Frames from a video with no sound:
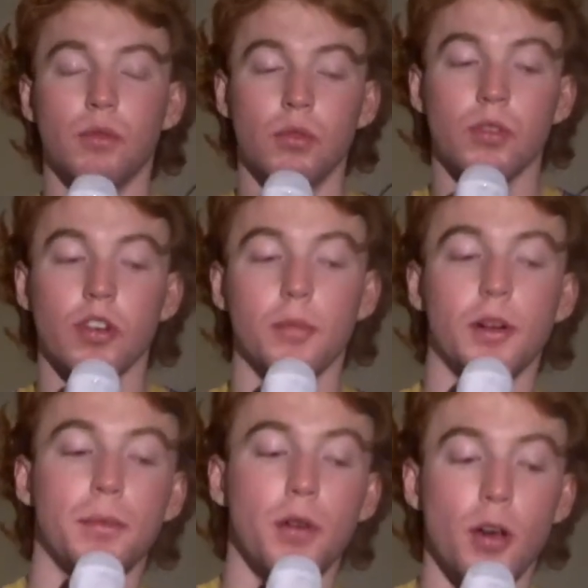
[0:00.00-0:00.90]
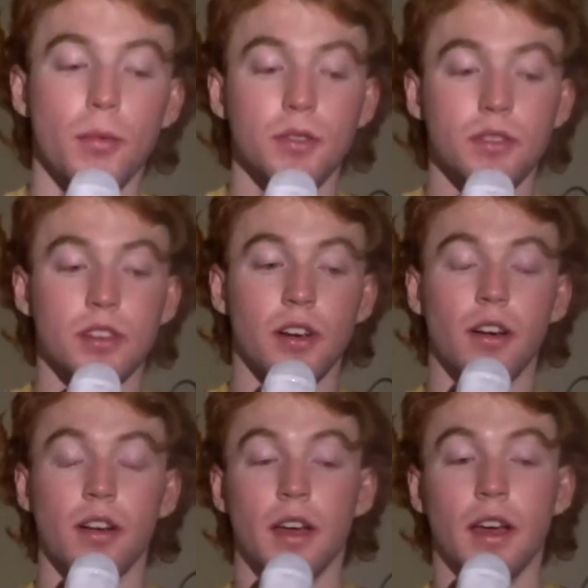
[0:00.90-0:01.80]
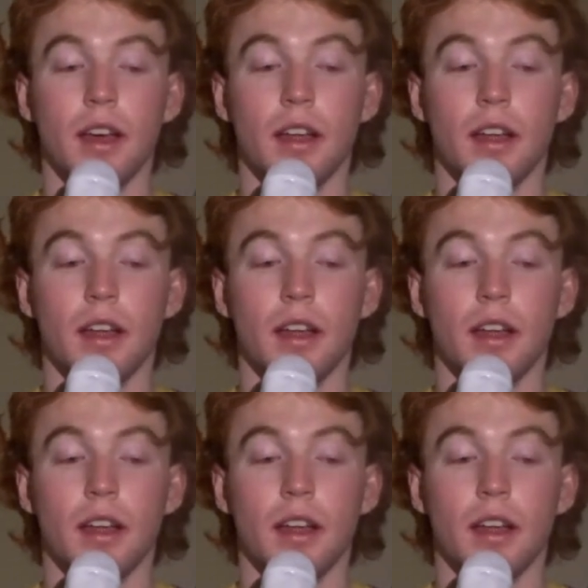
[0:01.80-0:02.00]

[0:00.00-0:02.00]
or got him on a permanent. So